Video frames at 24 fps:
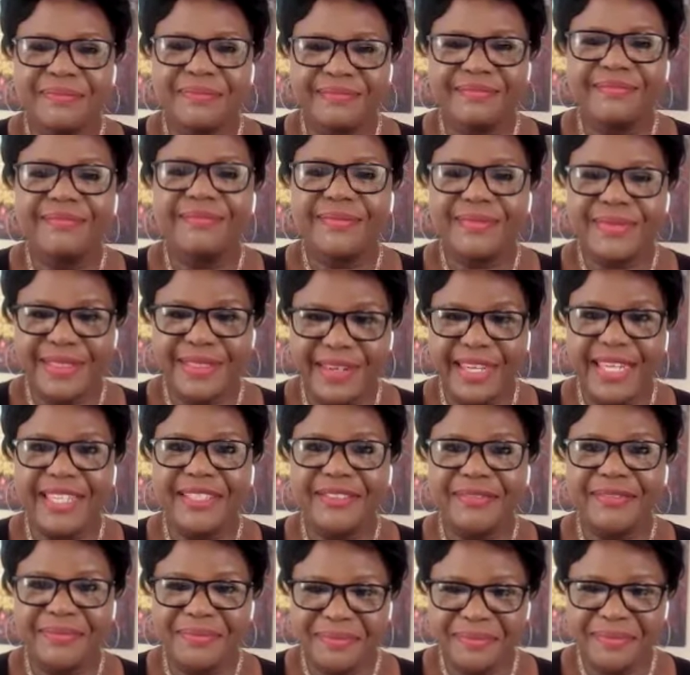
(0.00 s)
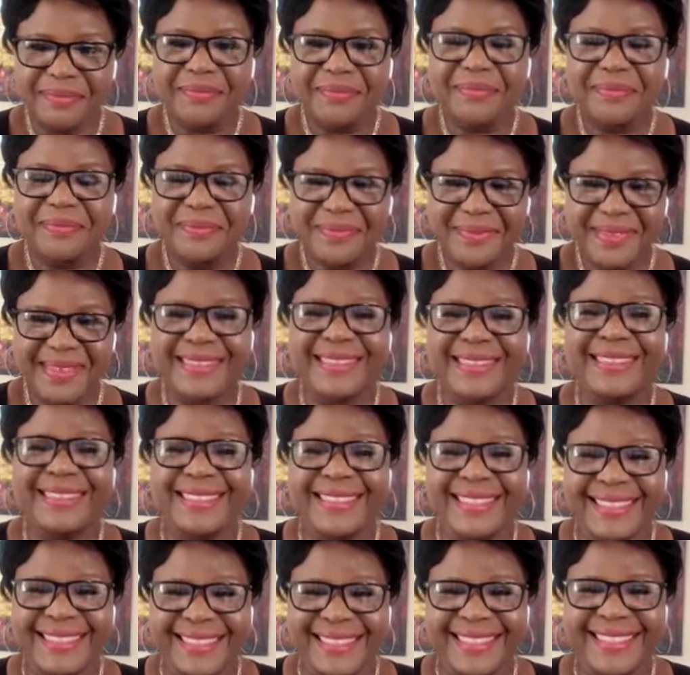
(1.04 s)
got salty food and
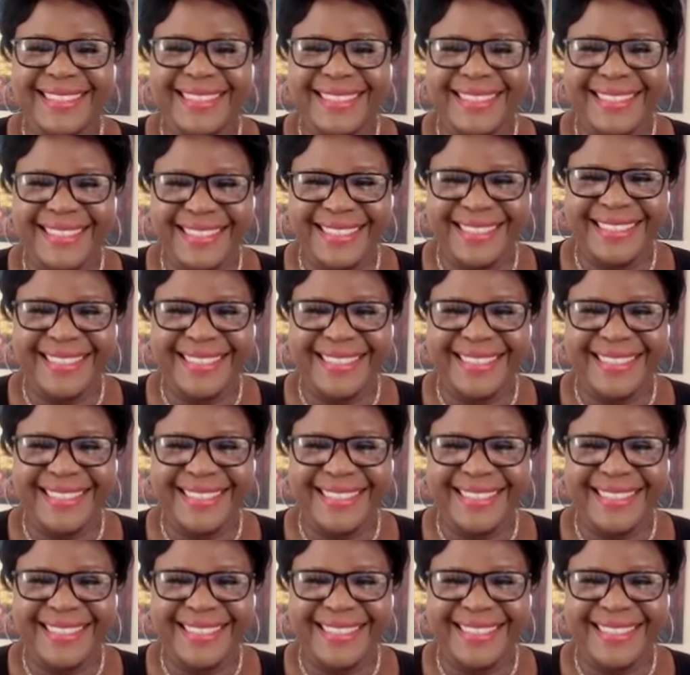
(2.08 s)
degrees of salt